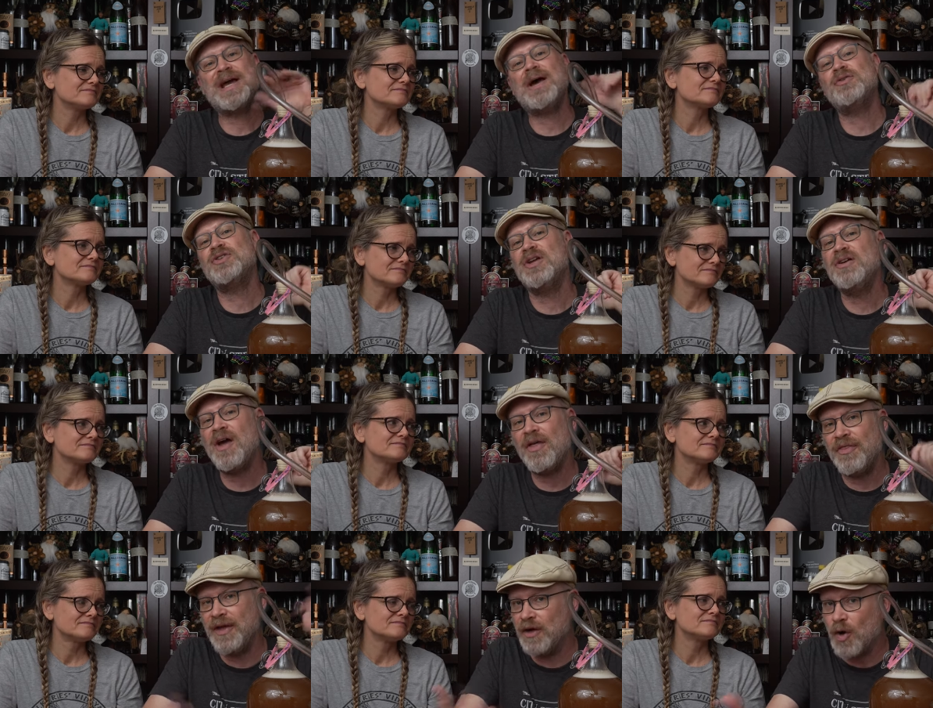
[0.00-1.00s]
Speaker 1: down to
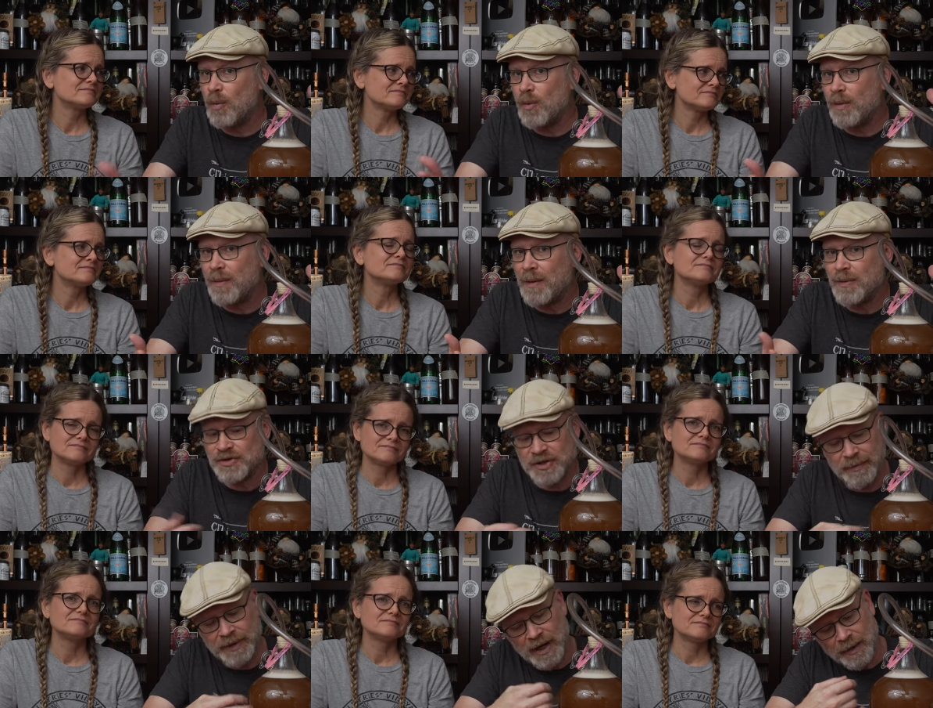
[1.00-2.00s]
nothing, no more bubbles
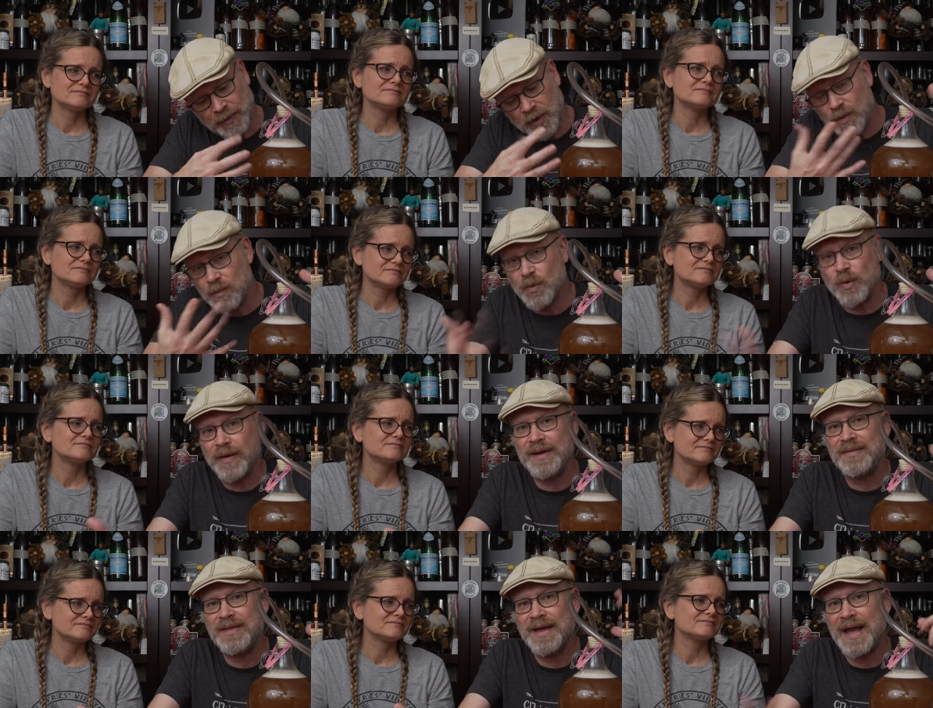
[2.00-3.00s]
coming up, no more
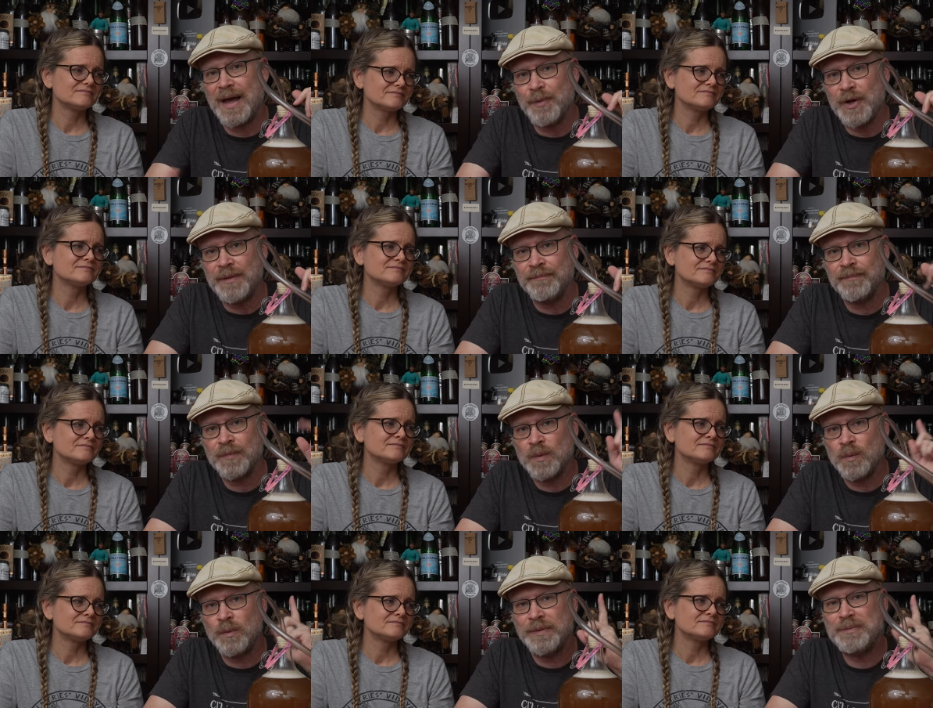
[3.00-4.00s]
anything happening,
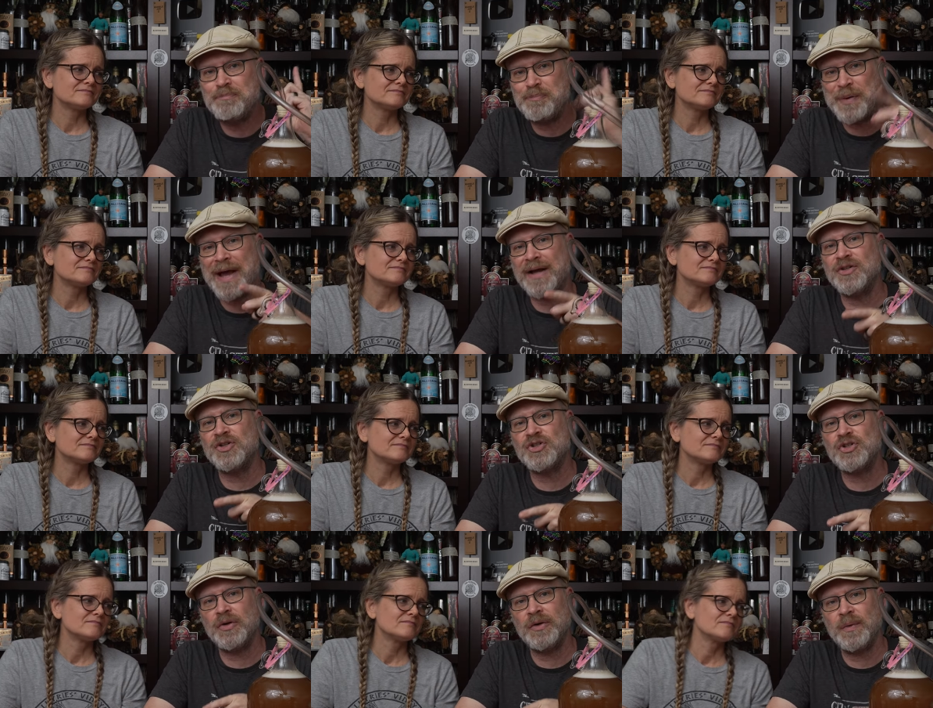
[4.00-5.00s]
we'll be back to
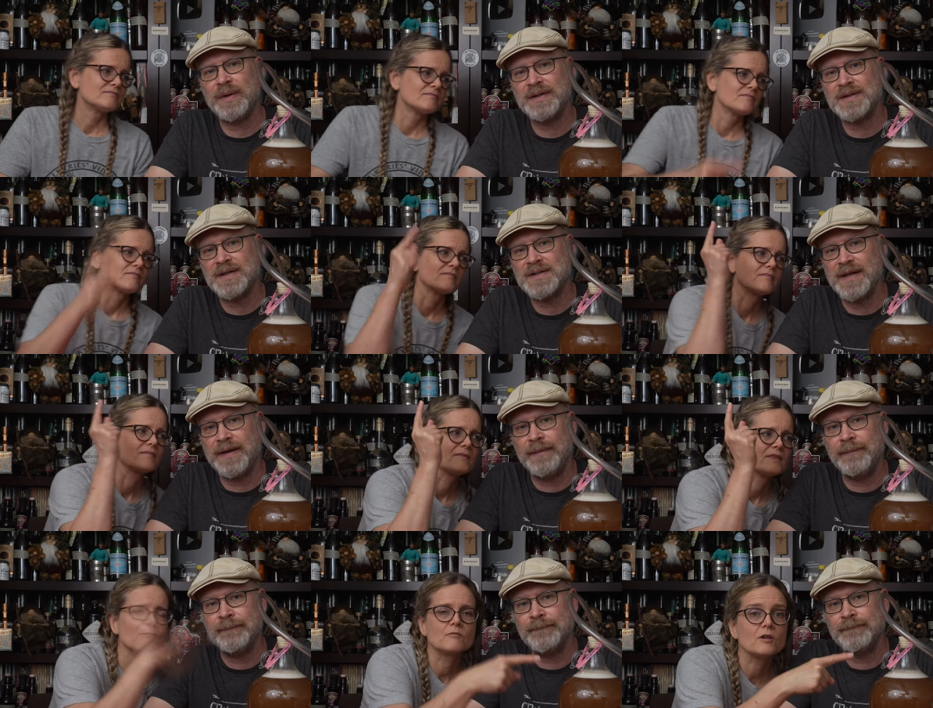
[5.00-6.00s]
show you what it does then.
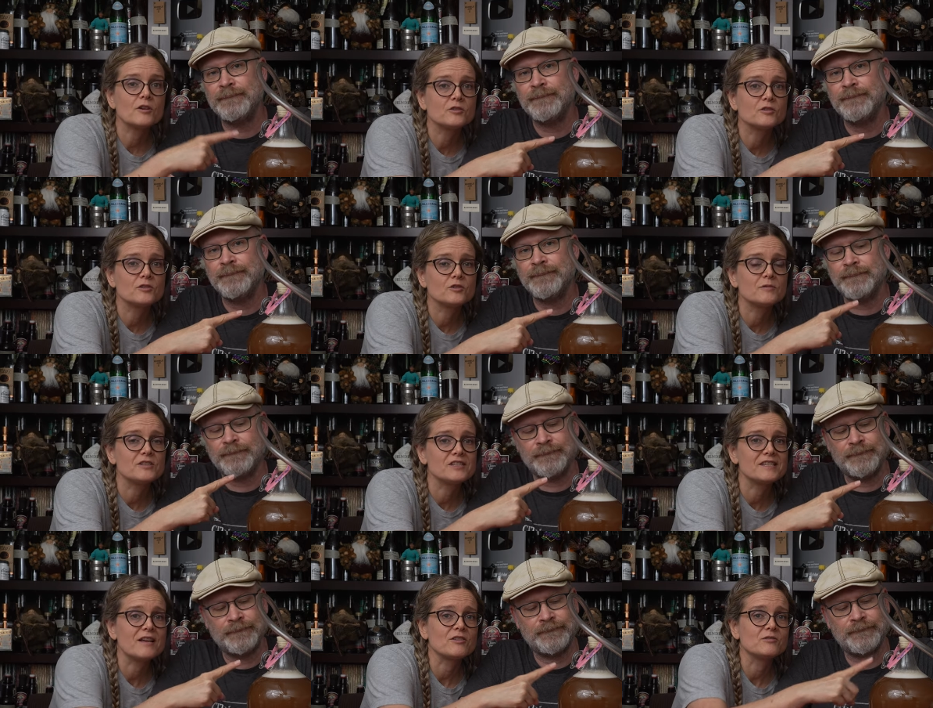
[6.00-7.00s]
Speaker 2: We're also going to switch
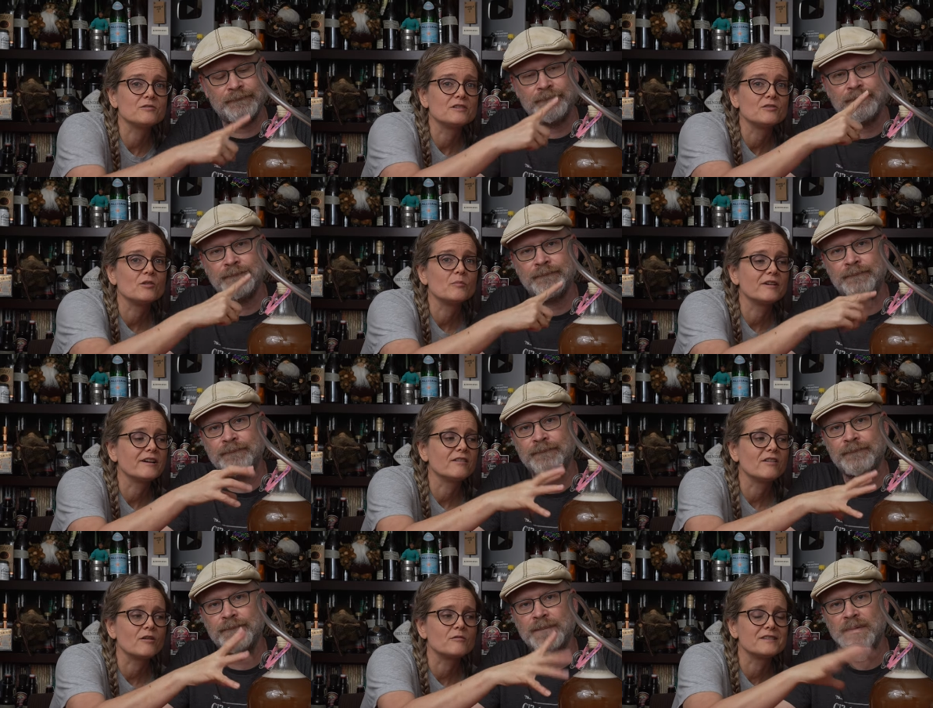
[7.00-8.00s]
this out to a normal
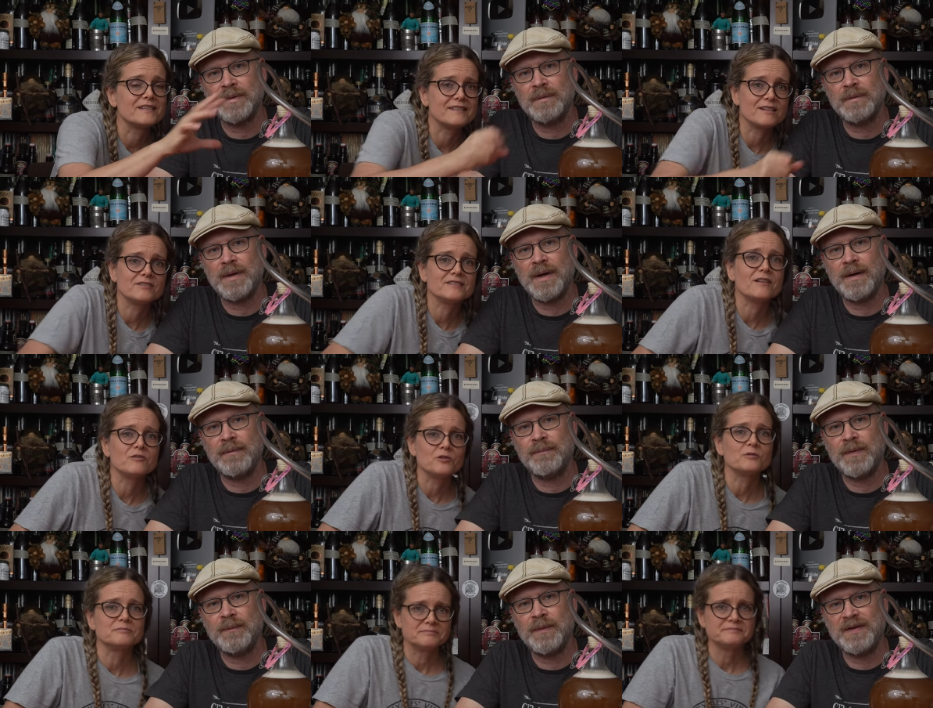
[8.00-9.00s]
airlock once it settles down
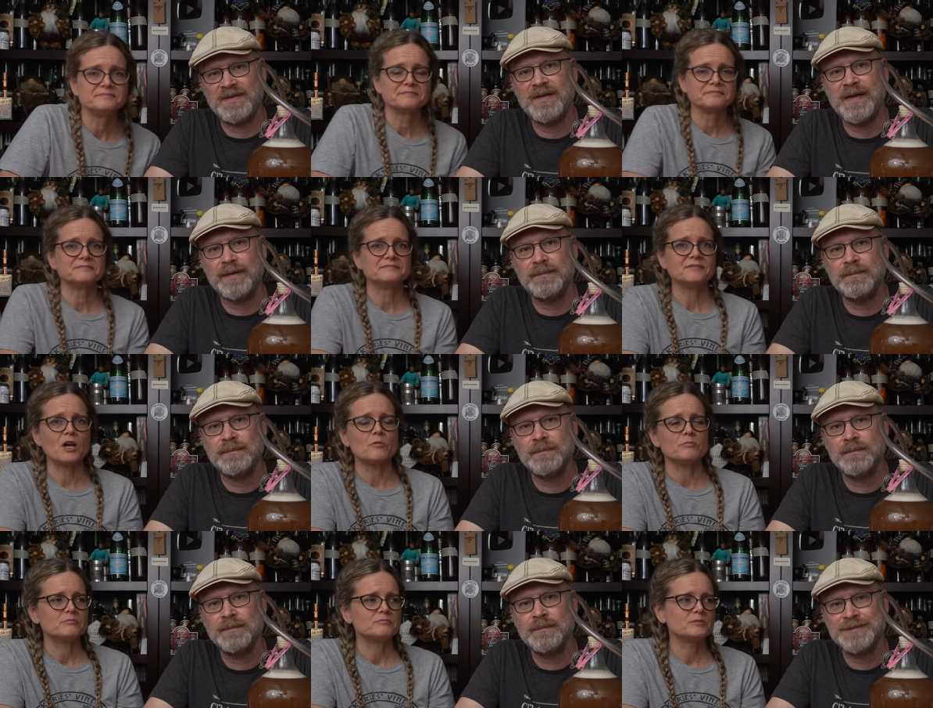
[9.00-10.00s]
too. I said that. Oh,
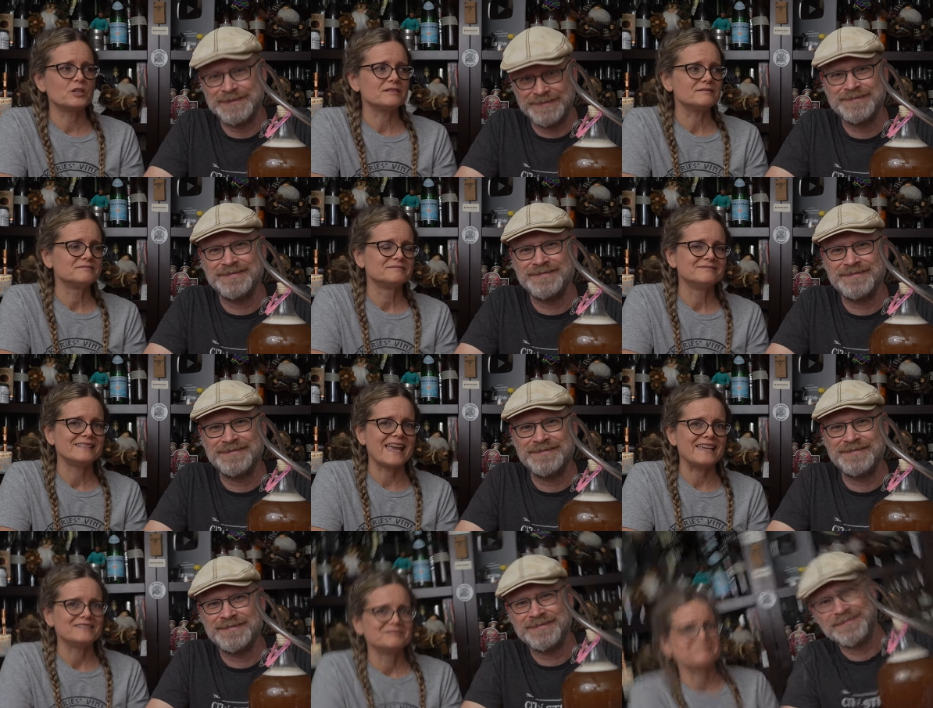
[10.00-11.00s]
good.
Speaker 1: Yay.